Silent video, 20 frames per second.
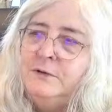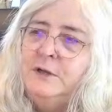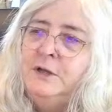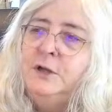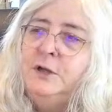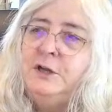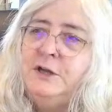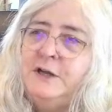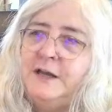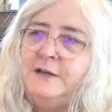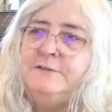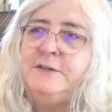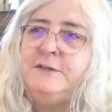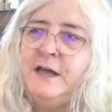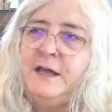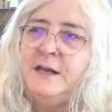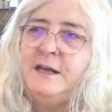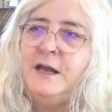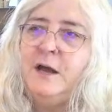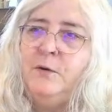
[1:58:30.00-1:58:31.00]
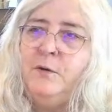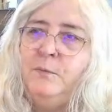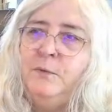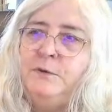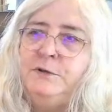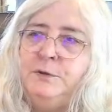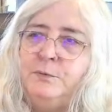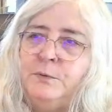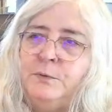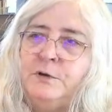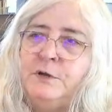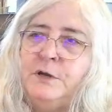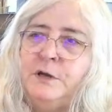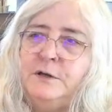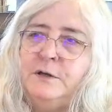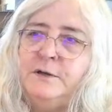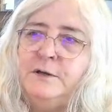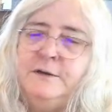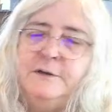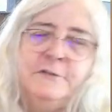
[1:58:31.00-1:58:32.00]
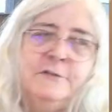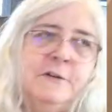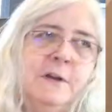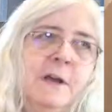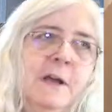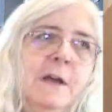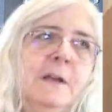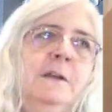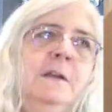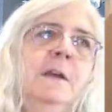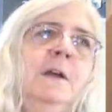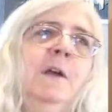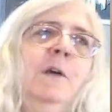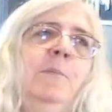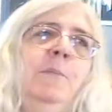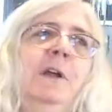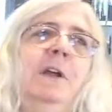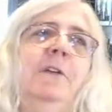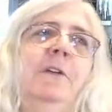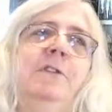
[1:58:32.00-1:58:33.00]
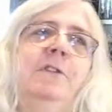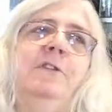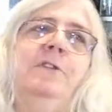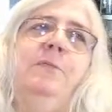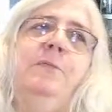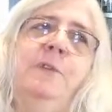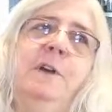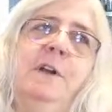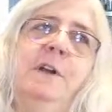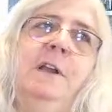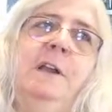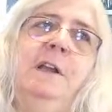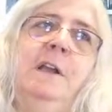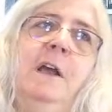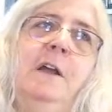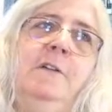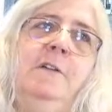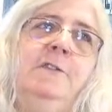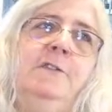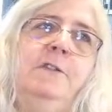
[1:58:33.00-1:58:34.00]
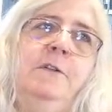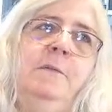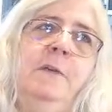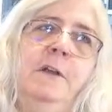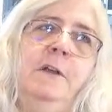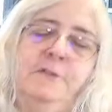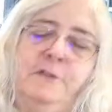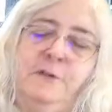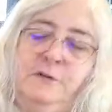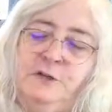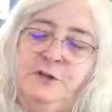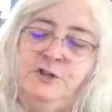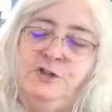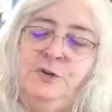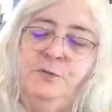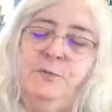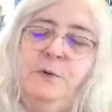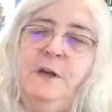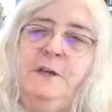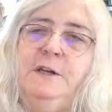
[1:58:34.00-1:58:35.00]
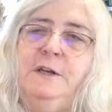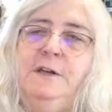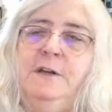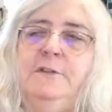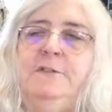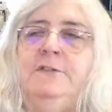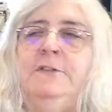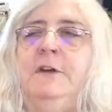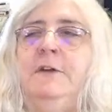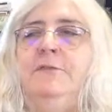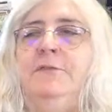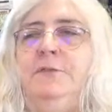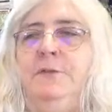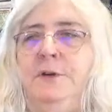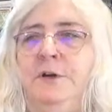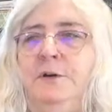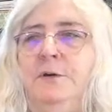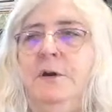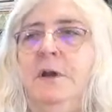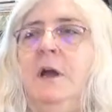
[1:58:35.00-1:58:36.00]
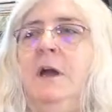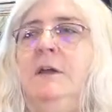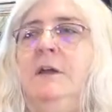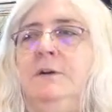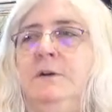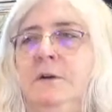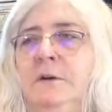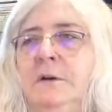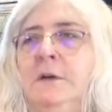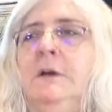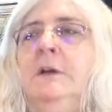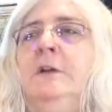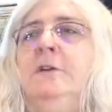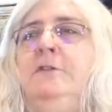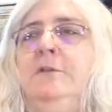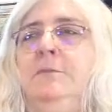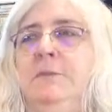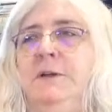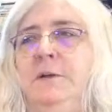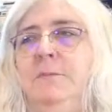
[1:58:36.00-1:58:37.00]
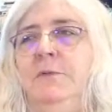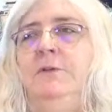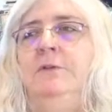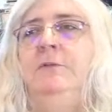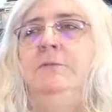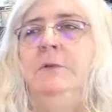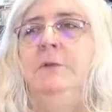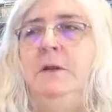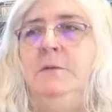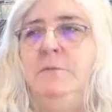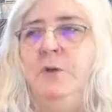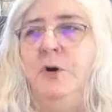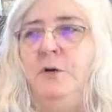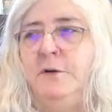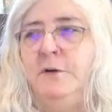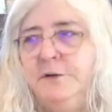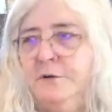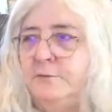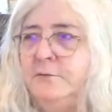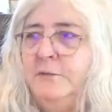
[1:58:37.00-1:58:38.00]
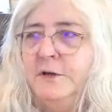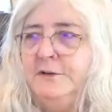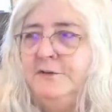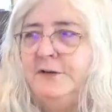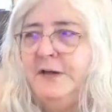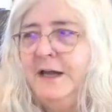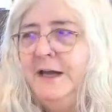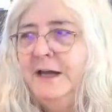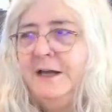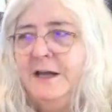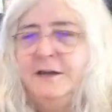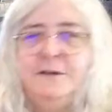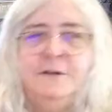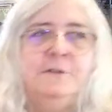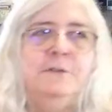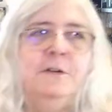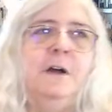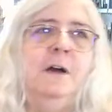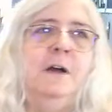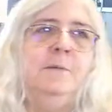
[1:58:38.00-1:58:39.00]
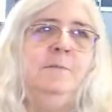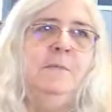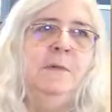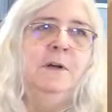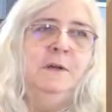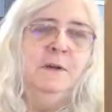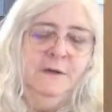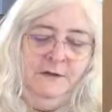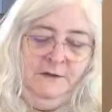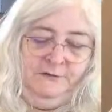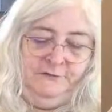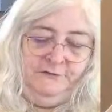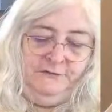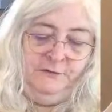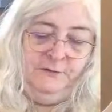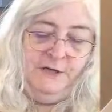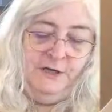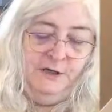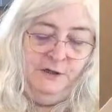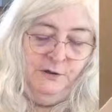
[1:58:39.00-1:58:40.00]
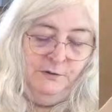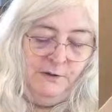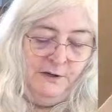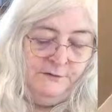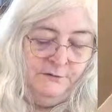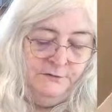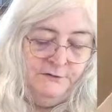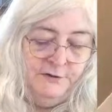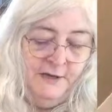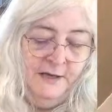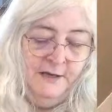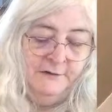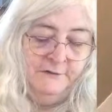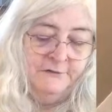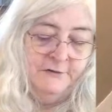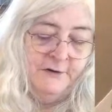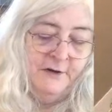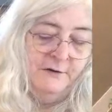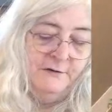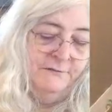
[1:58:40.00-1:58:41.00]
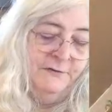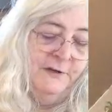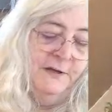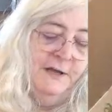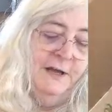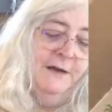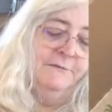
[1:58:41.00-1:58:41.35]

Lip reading: get that out when you're working on this kit, because it's really nice to, as long as you're running this stuff through your cutter, to be able to run more than 1 tag at a time. So get your other tags out if you have them.